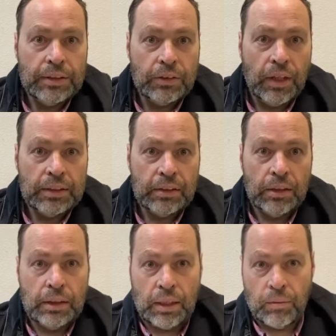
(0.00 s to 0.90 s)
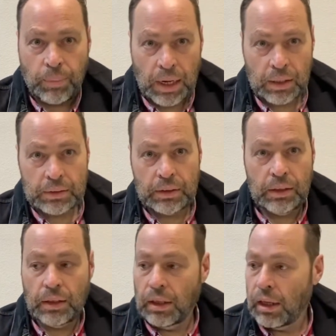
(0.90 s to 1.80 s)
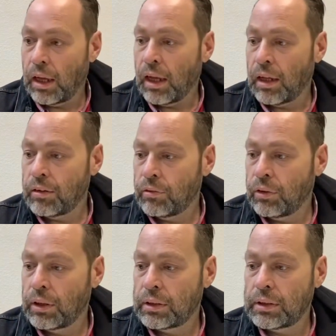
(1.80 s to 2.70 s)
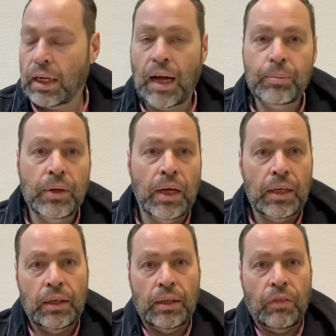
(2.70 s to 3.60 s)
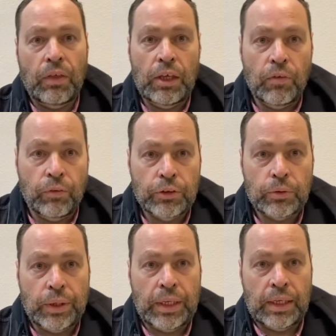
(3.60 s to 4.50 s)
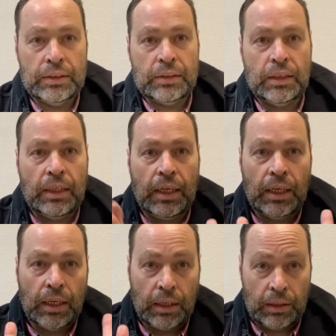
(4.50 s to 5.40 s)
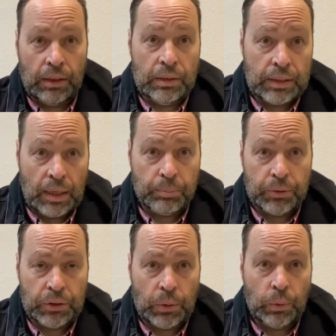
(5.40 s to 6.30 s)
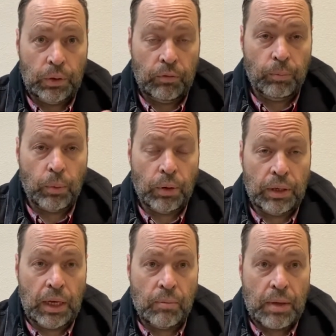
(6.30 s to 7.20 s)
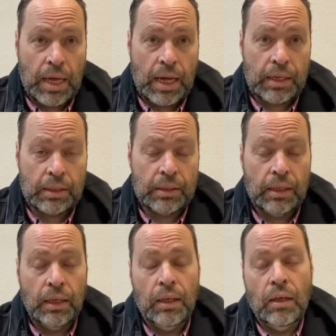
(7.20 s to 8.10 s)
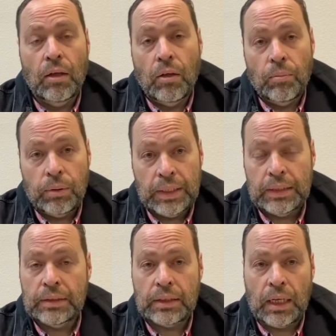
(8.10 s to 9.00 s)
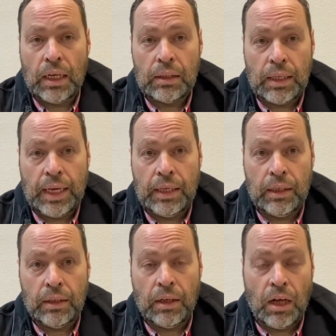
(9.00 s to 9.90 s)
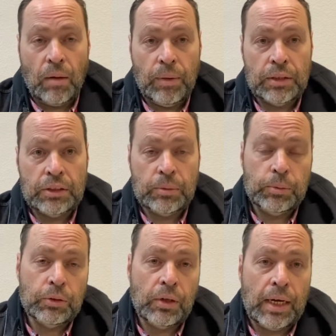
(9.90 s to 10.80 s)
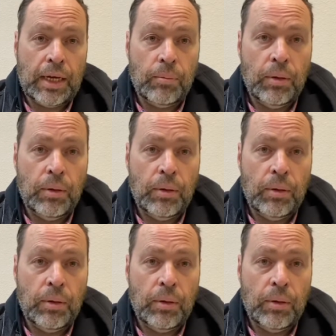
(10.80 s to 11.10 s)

so that's the unboxing of Top Gun. Thank you for joining us today on this episode of Board Game Addict. Please uh, like, comment, subscribe